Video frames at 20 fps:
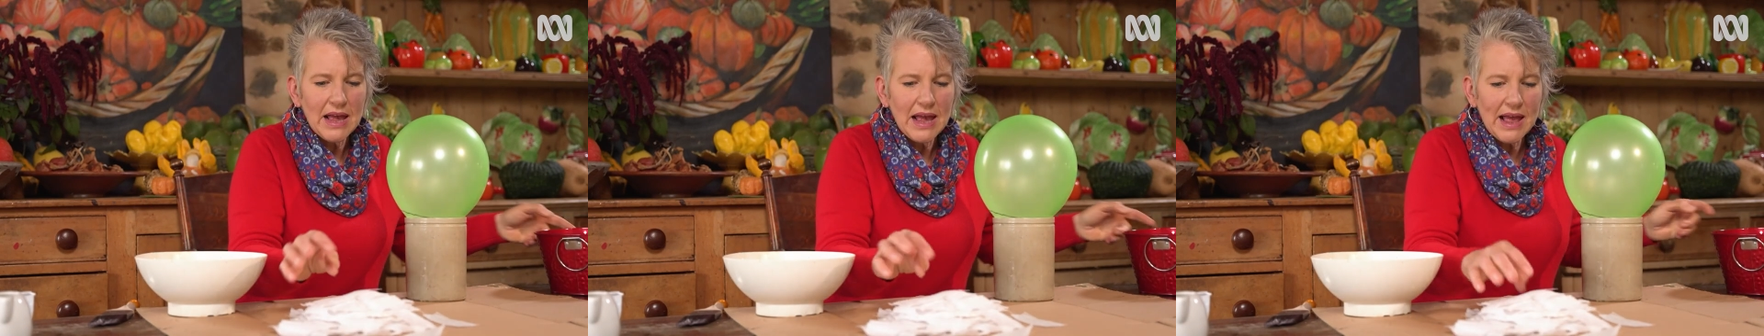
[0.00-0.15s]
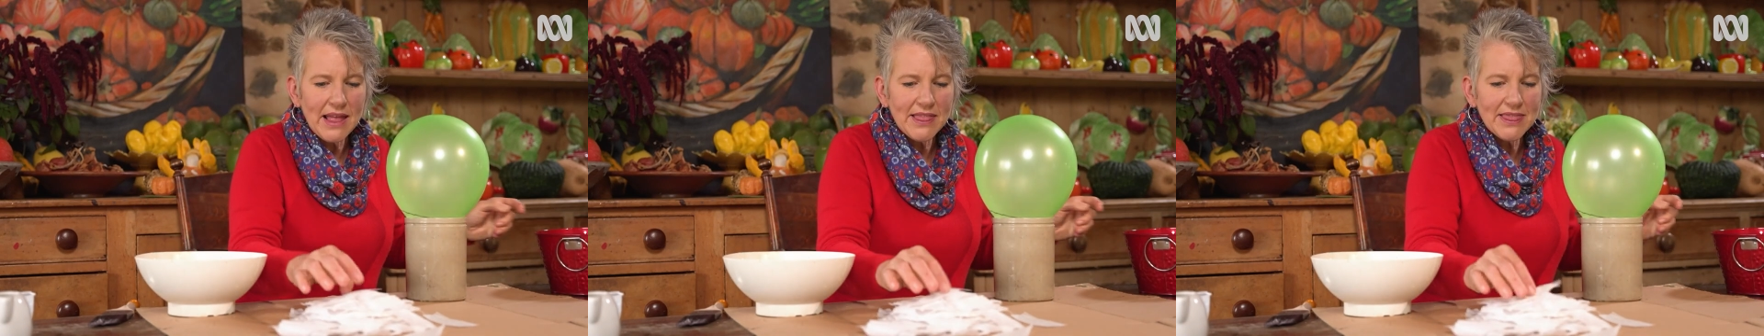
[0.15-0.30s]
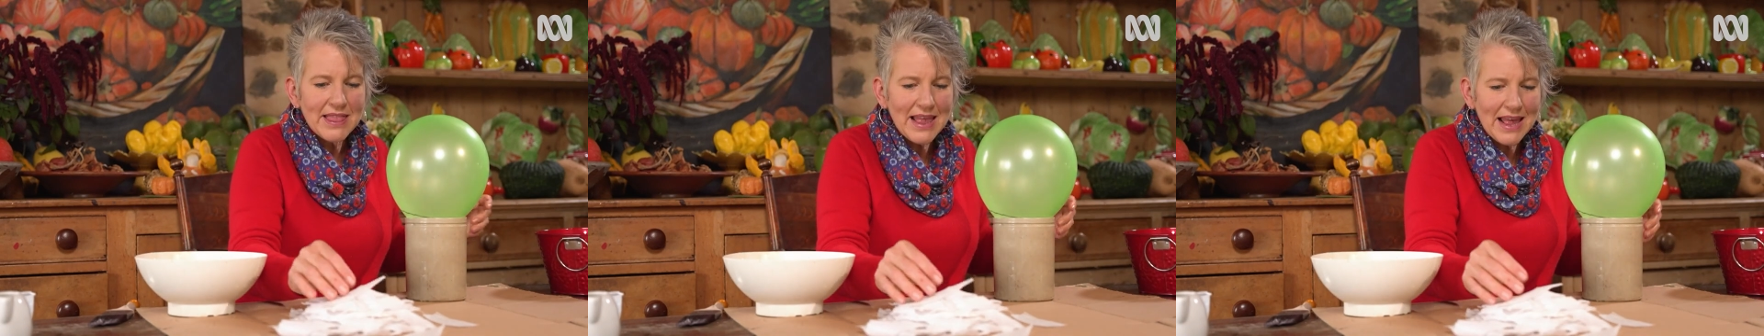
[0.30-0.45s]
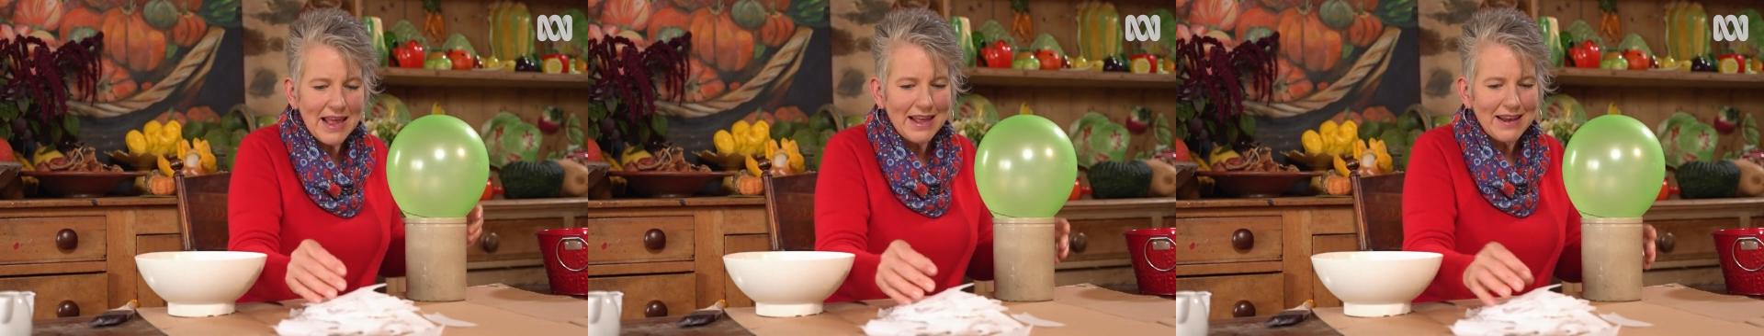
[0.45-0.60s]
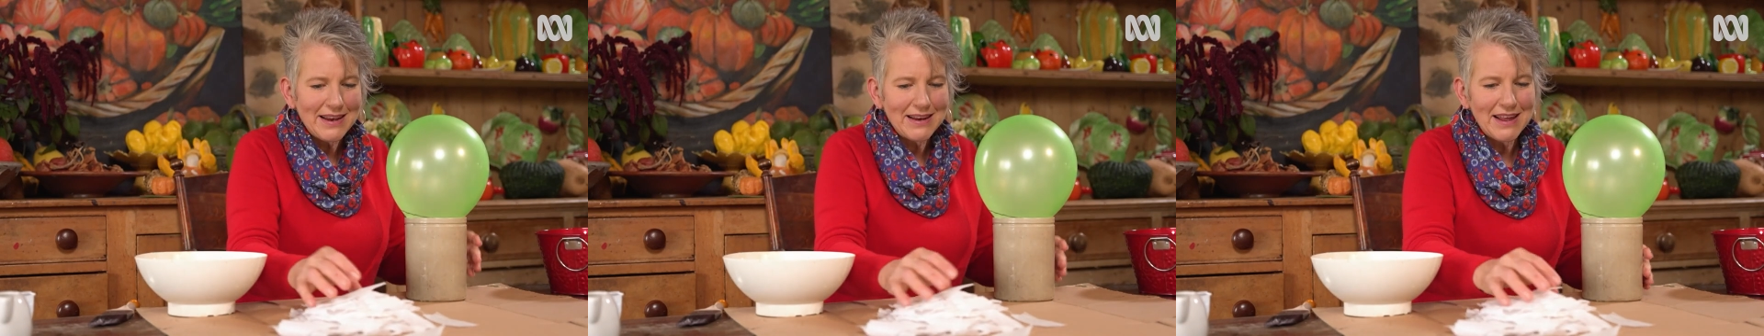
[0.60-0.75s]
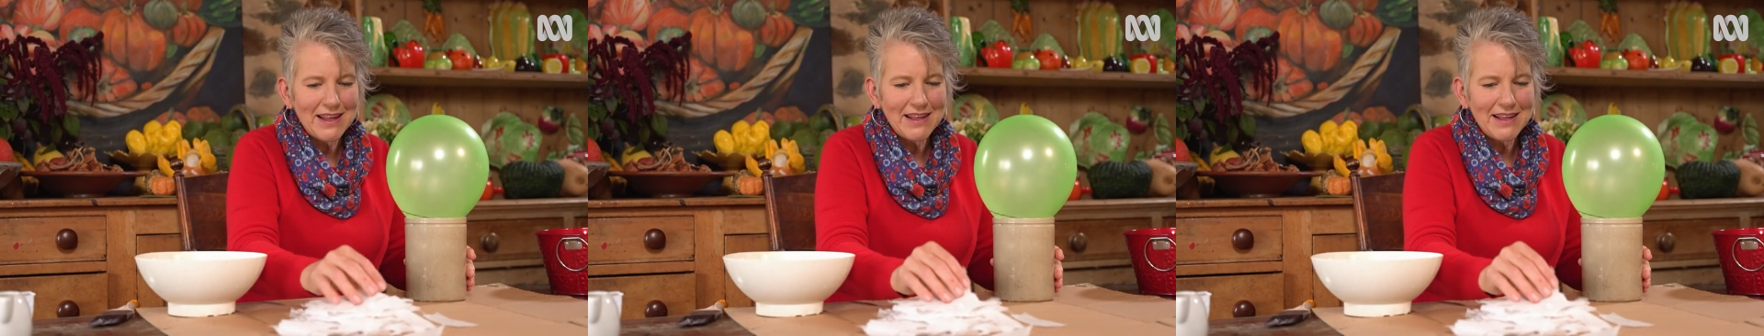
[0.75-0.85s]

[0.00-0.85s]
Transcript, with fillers: and then